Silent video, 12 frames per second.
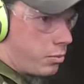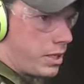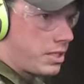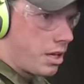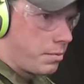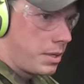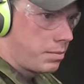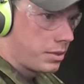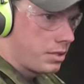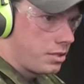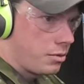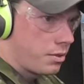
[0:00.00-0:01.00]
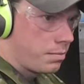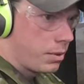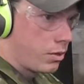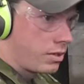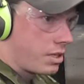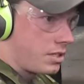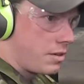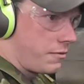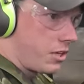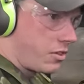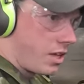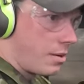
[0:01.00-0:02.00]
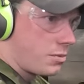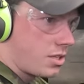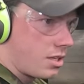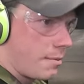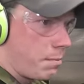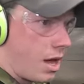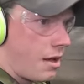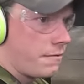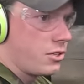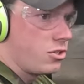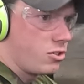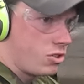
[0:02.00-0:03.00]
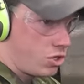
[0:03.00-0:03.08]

We tell people to do with both because if your thumbs slip off and you